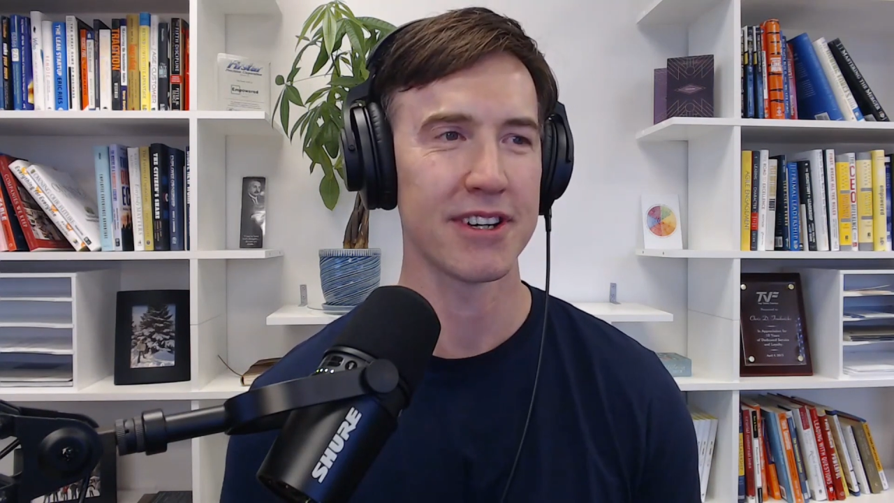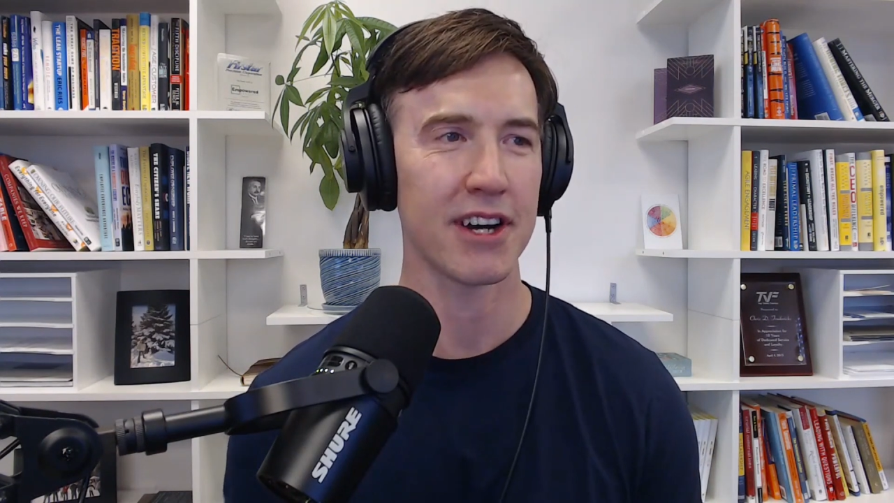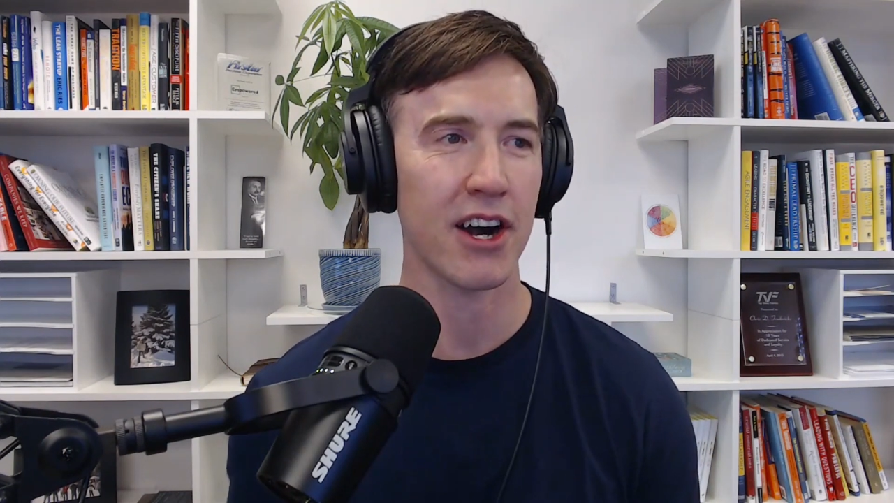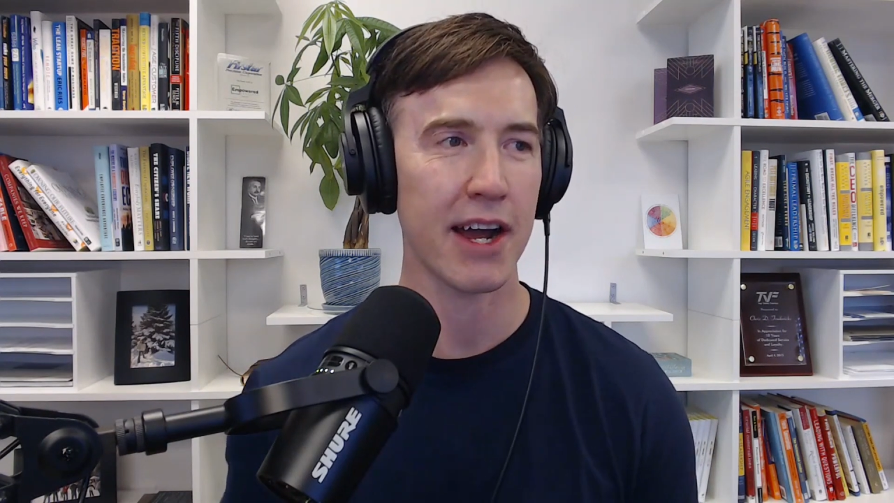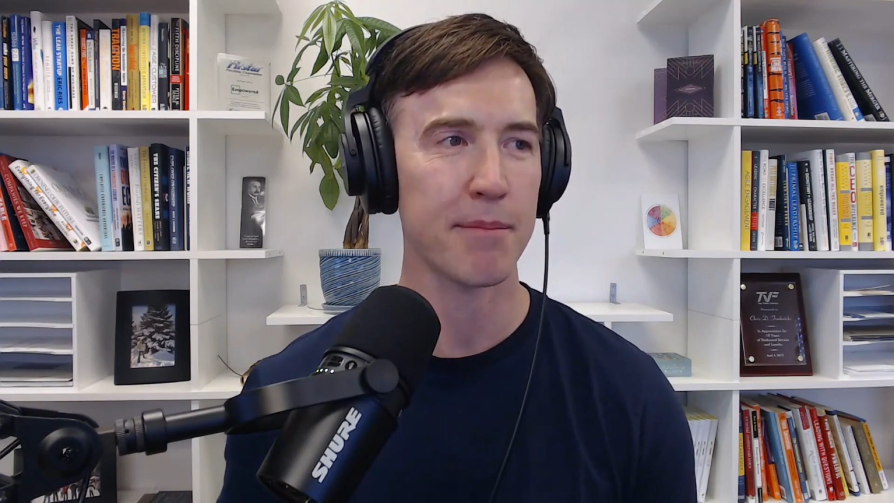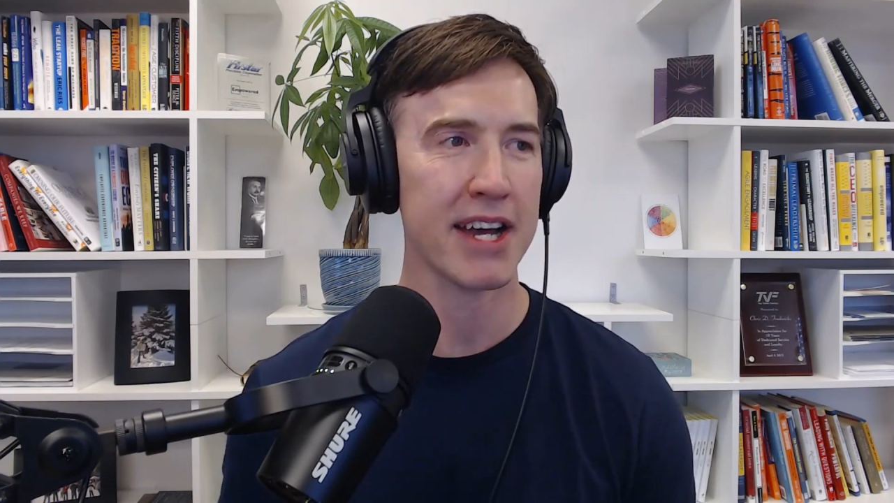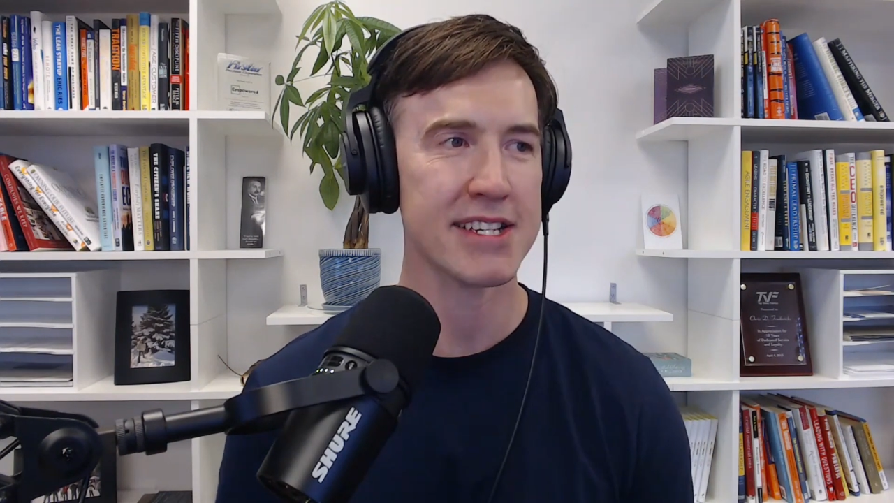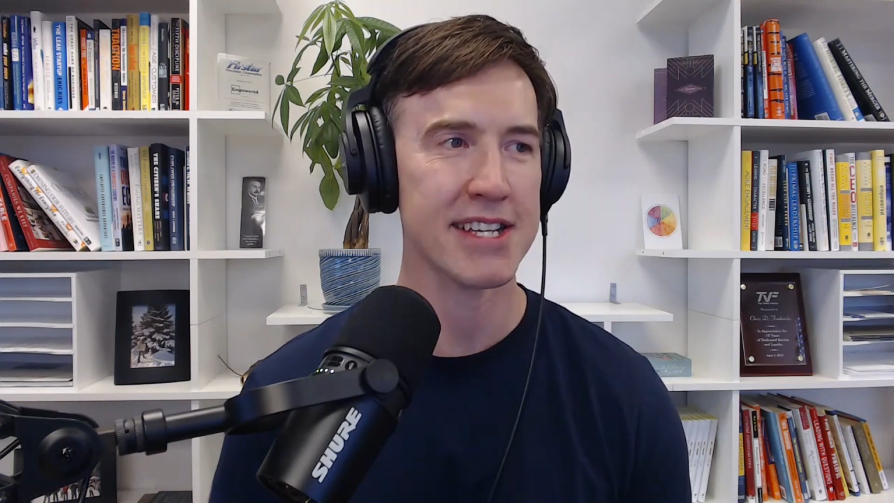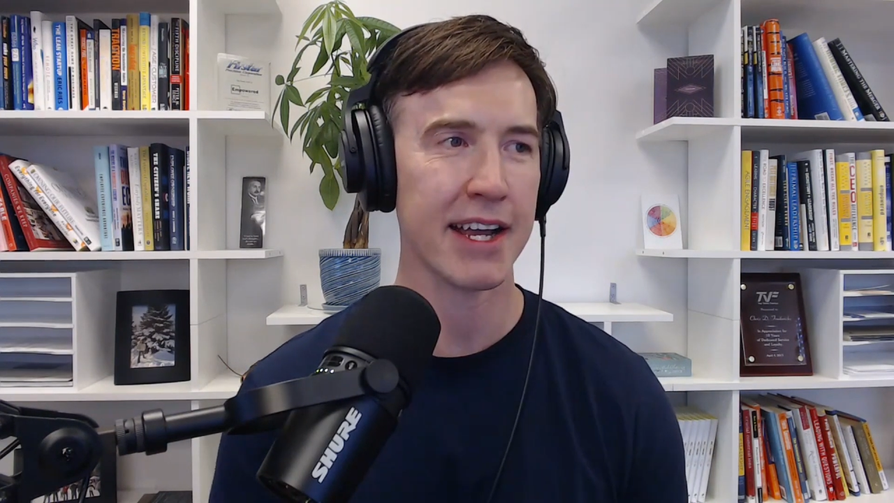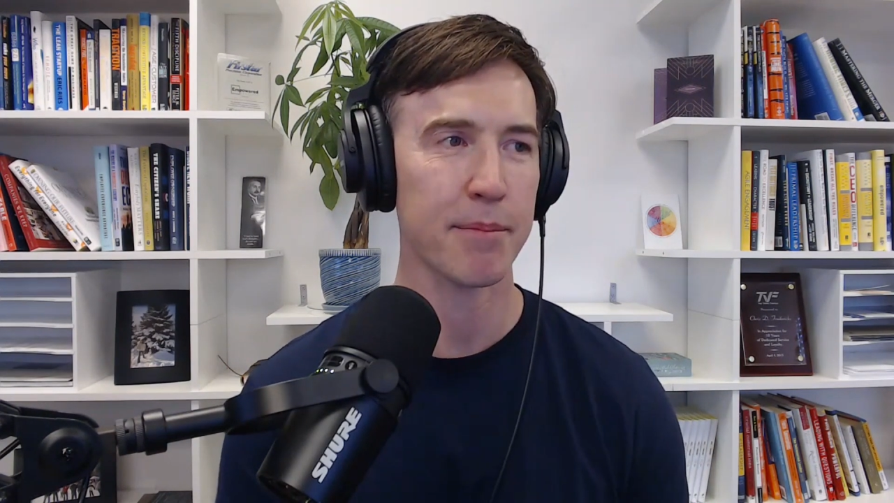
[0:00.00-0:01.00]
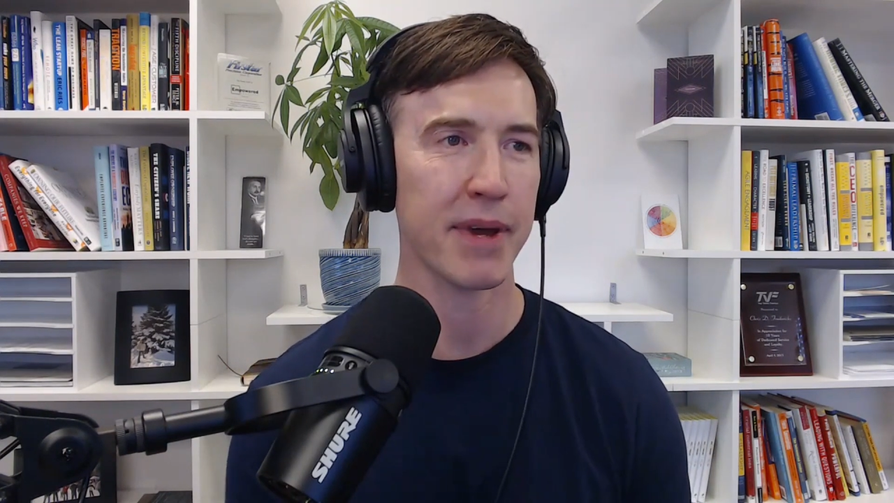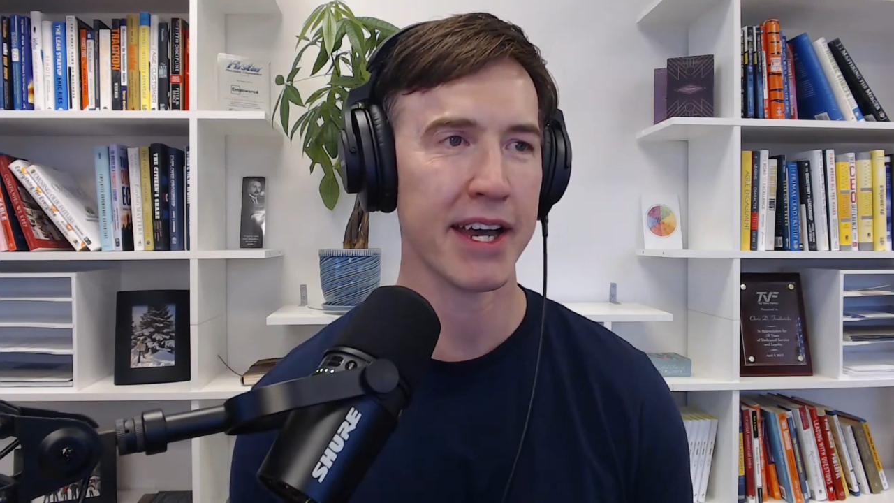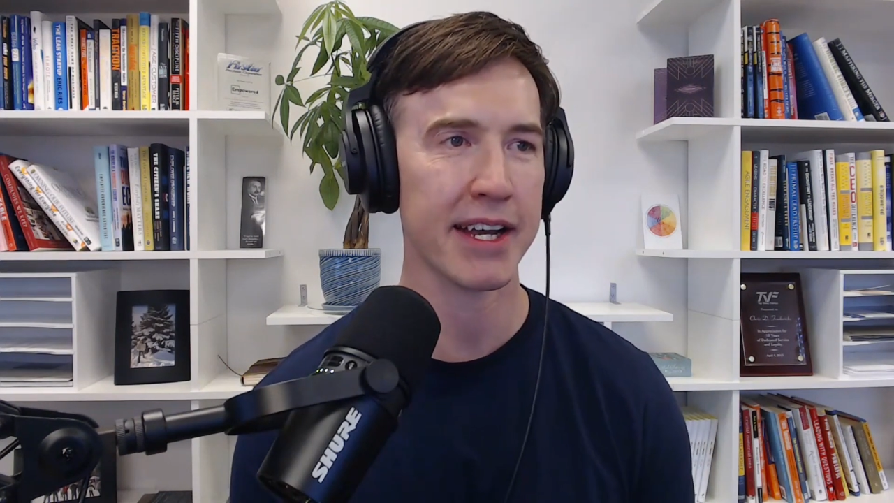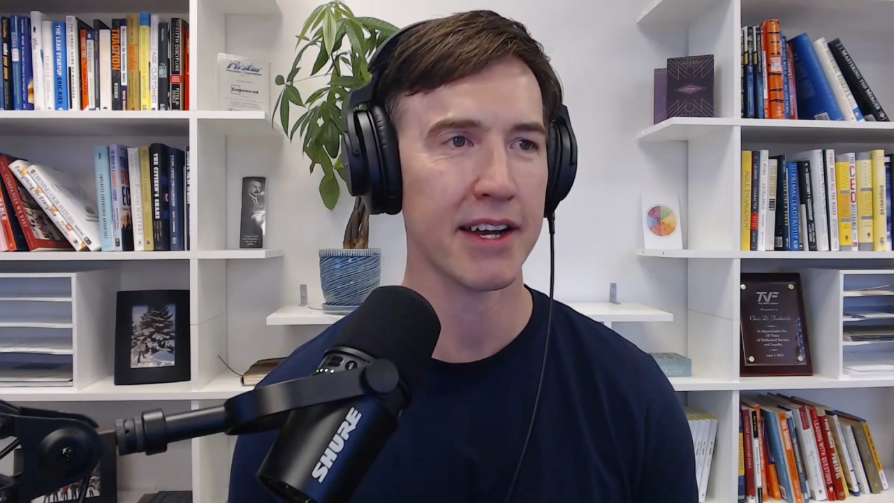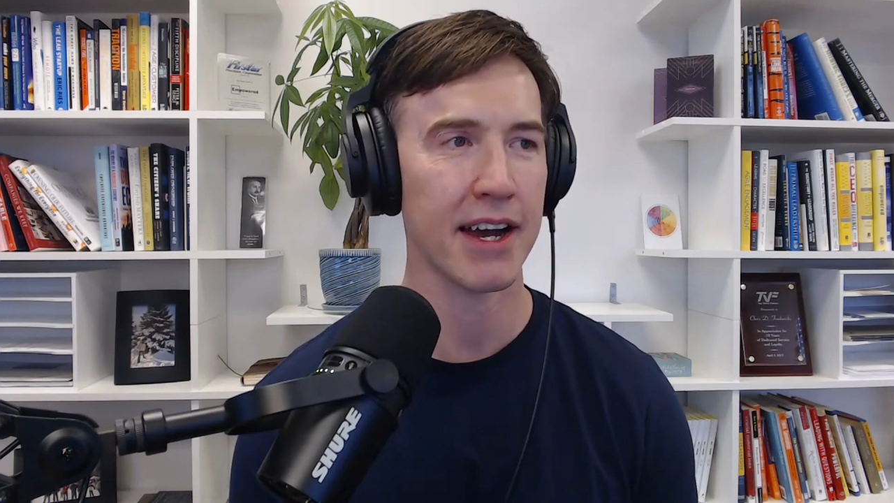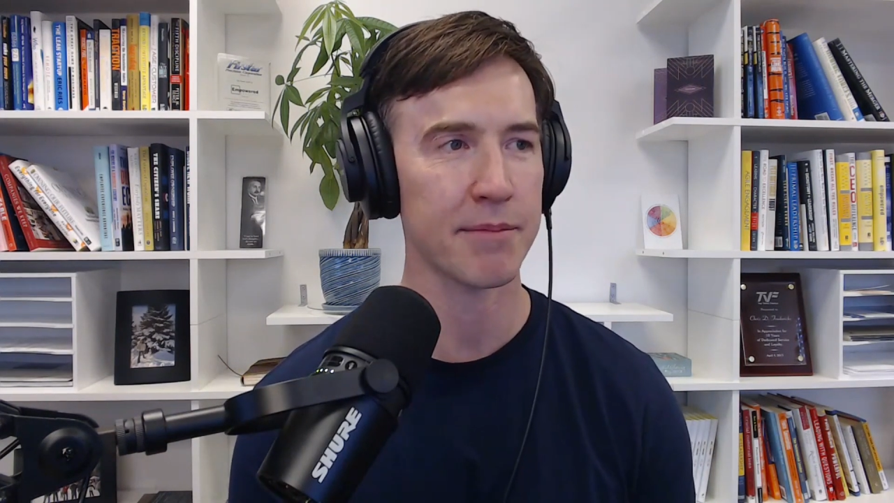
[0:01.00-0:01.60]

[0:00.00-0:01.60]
All right. My second pick,